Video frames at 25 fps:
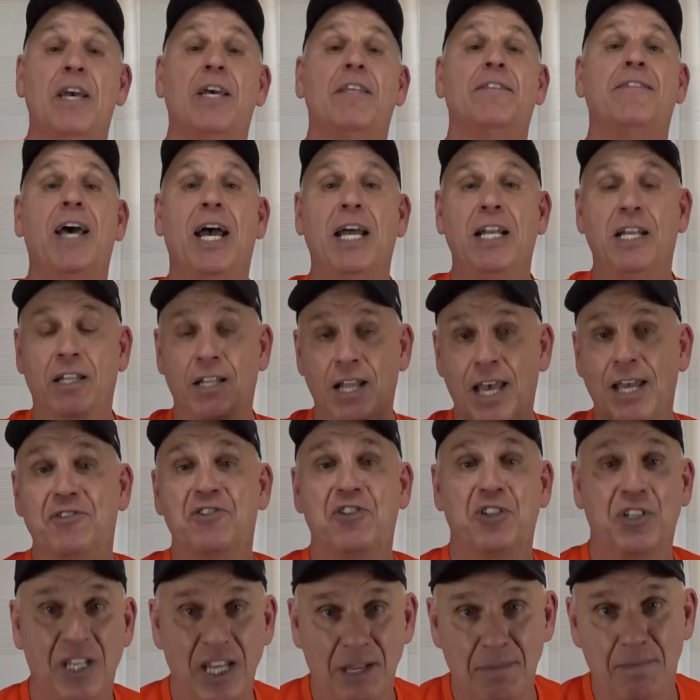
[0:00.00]
that life
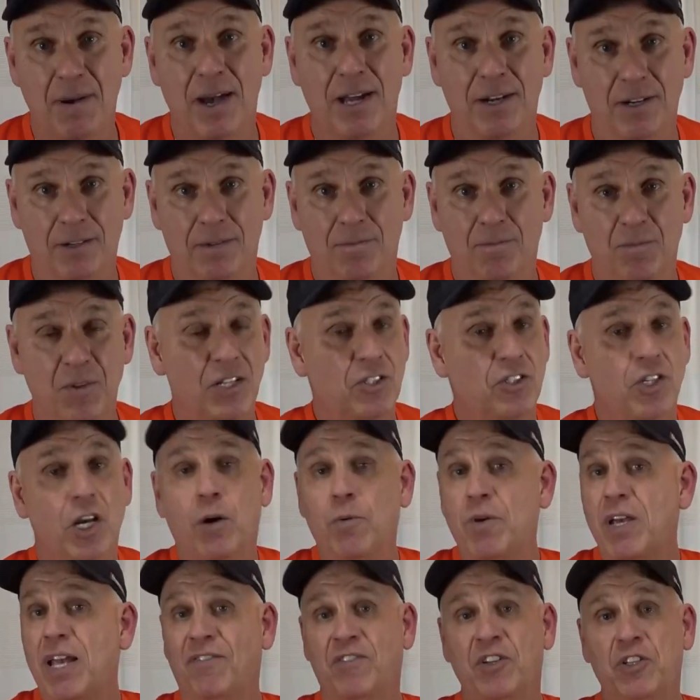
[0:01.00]
should get better. That's all
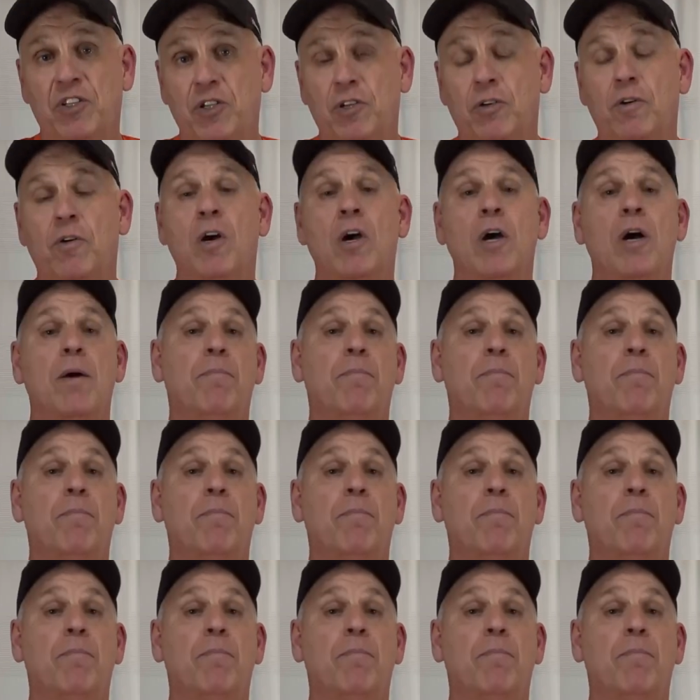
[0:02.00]
we have to do.